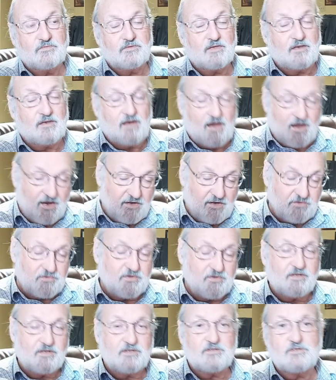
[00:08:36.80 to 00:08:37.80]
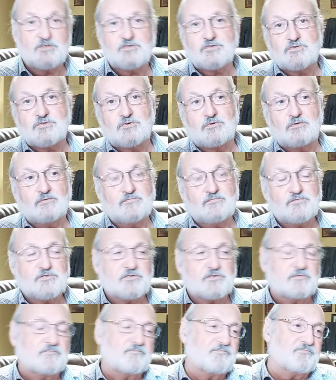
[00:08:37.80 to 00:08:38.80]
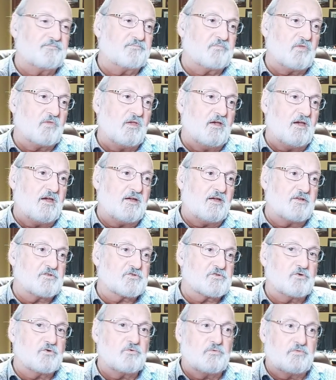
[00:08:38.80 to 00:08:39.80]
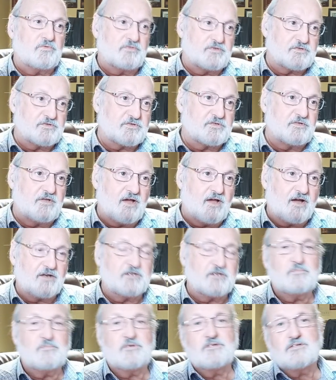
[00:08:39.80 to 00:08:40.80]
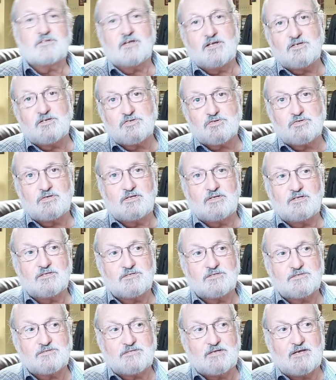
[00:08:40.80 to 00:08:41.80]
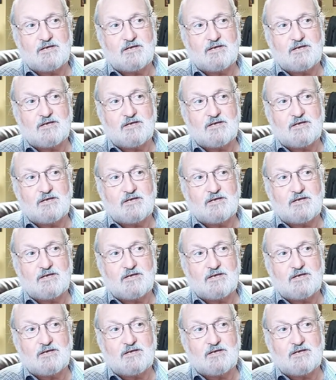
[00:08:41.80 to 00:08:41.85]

that I think it deserves. And so this documentation is